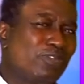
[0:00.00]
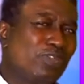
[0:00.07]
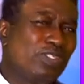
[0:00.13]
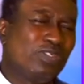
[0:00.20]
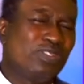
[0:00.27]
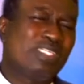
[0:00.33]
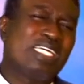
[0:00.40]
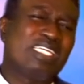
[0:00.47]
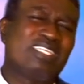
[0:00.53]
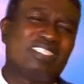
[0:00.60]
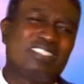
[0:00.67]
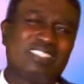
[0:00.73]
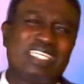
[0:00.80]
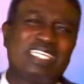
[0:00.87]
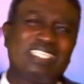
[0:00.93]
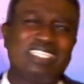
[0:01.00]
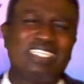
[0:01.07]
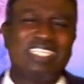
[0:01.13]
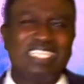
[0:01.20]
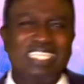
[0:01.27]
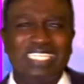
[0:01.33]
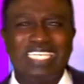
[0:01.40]
we don't understand
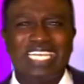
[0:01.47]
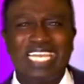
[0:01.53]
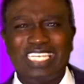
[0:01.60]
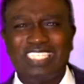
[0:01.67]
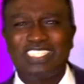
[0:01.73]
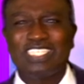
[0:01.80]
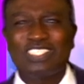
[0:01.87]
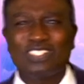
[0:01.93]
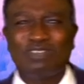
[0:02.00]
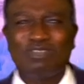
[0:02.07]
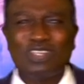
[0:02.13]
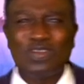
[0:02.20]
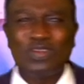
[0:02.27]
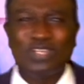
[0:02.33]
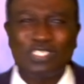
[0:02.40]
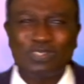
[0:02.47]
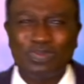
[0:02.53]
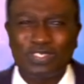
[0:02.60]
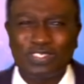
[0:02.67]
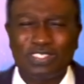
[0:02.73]
the essence of the Holy Spirit.